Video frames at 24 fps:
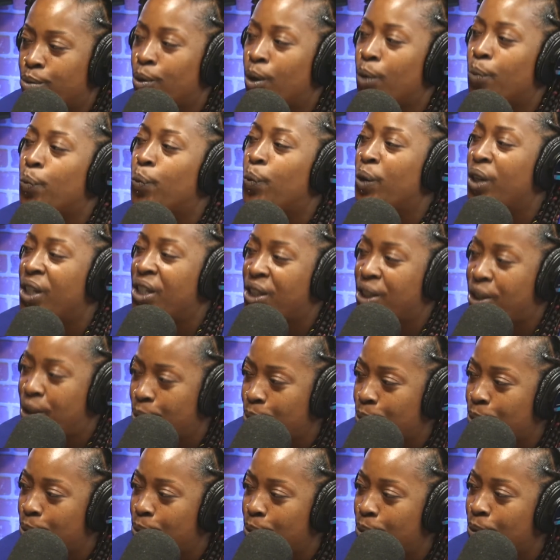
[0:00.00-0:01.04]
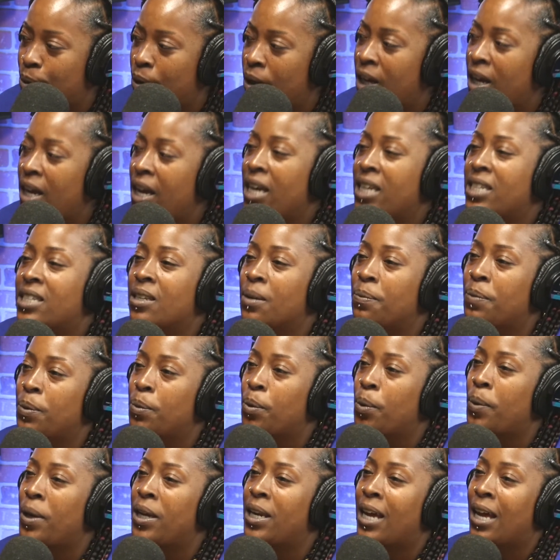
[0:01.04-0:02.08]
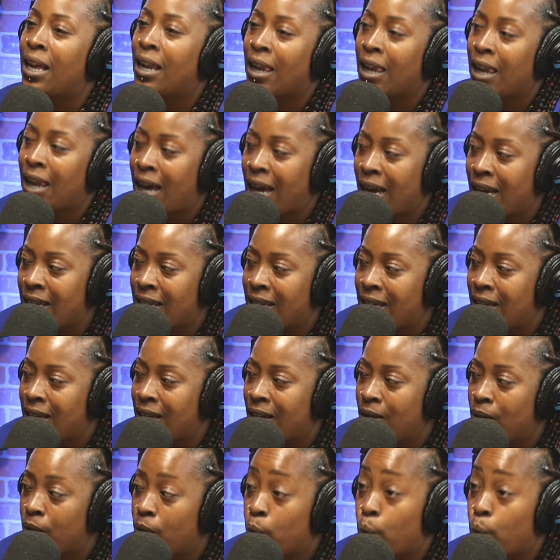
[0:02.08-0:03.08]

what we do. Right. Some people may not like it.